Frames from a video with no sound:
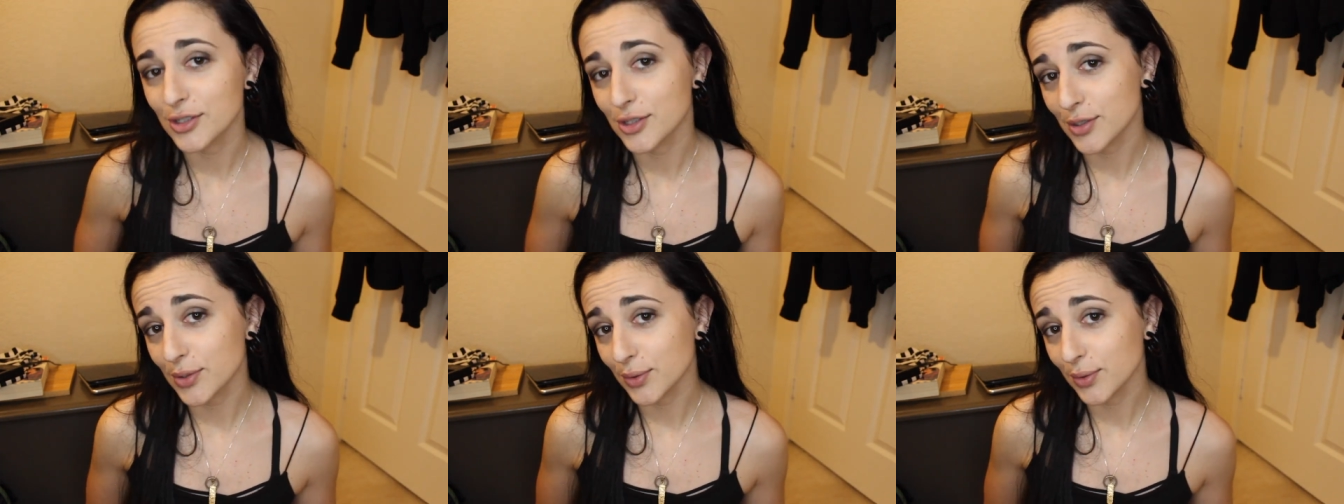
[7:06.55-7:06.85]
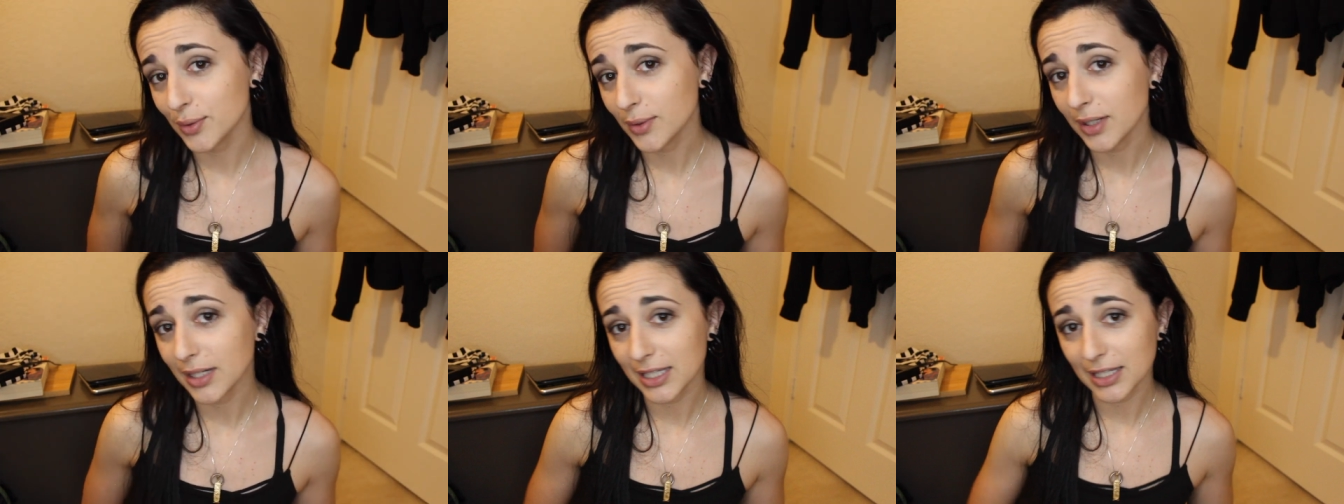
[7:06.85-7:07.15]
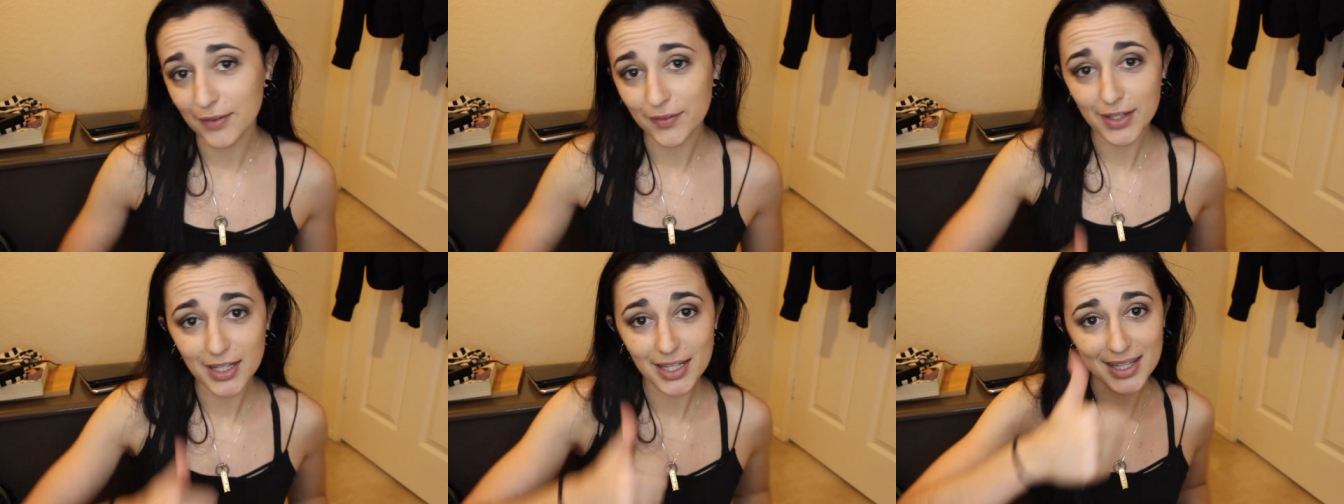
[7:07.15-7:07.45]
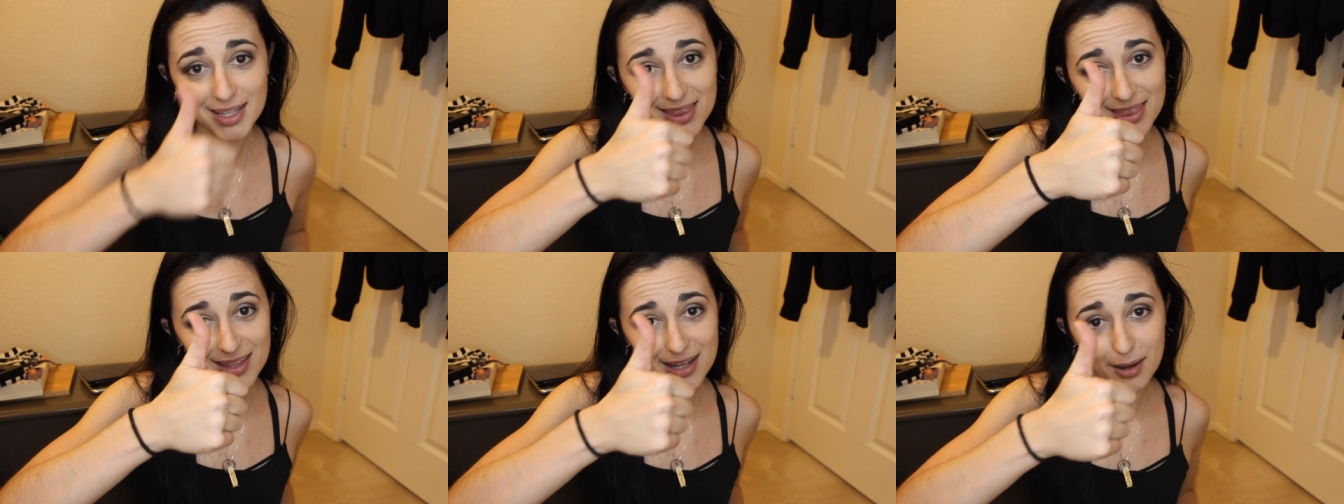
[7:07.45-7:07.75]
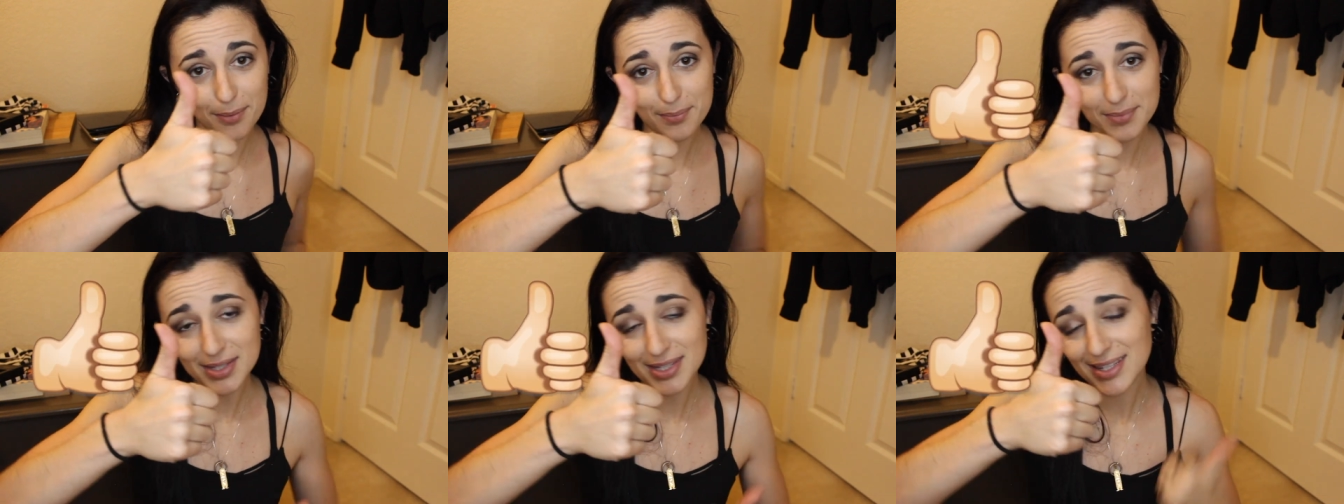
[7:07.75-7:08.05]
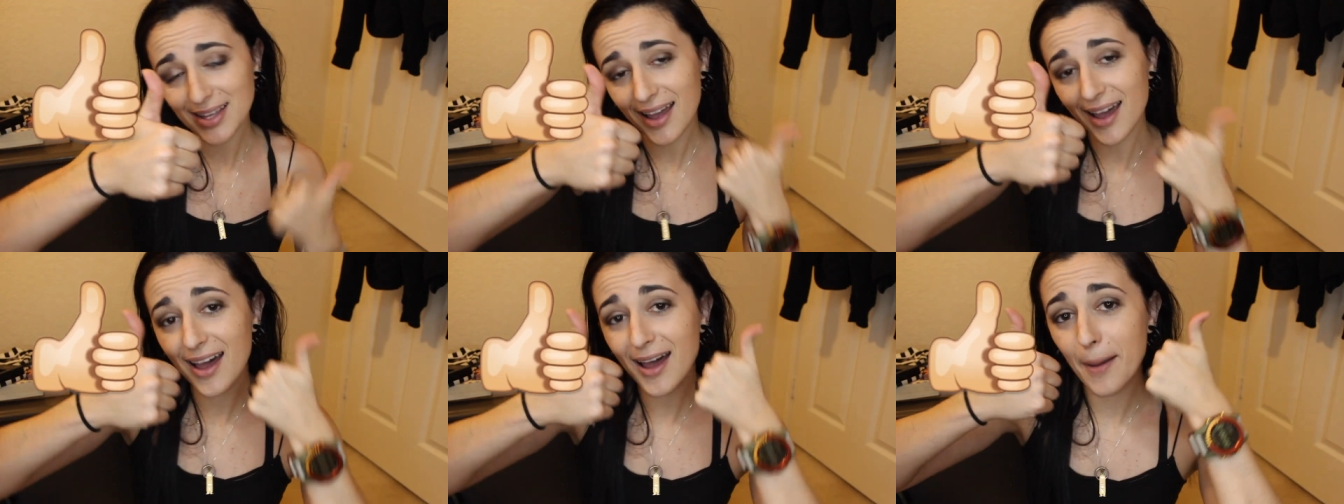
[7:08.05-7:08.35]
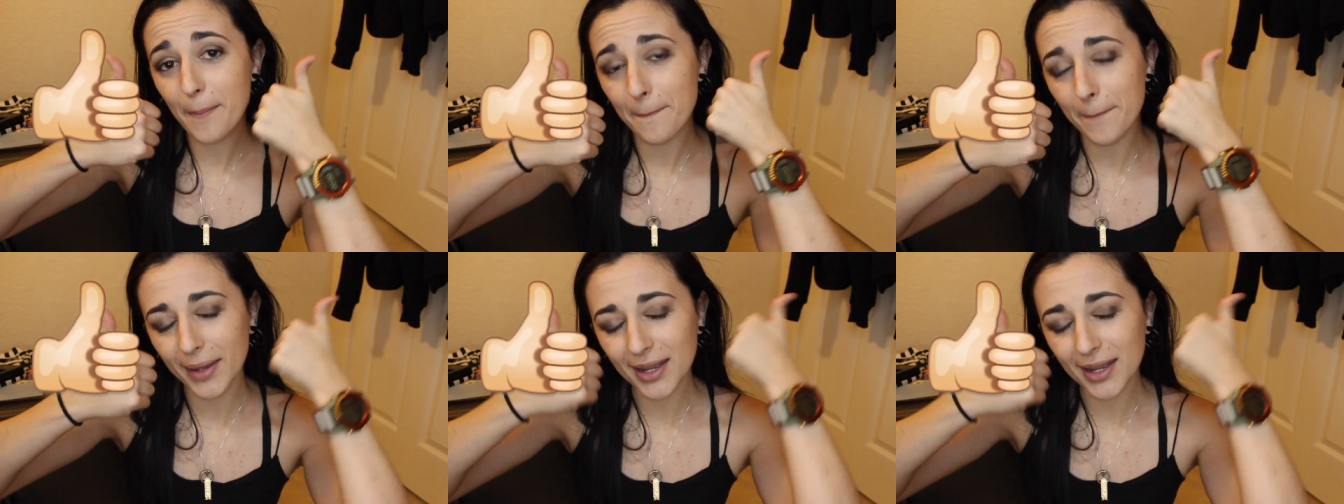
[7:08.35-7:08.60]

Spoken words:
do give it a thumbs up.